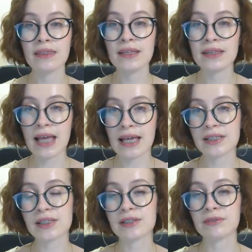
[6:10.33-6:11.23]
the
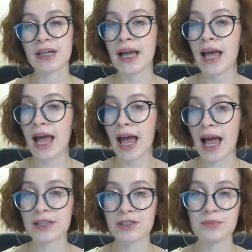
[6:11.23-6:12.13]
necessary
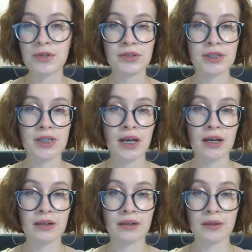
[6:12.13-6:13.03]
attributes
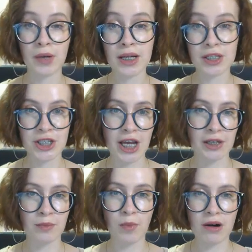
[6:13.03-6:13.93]
by a
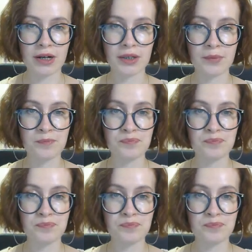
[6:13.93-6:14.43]
check mark.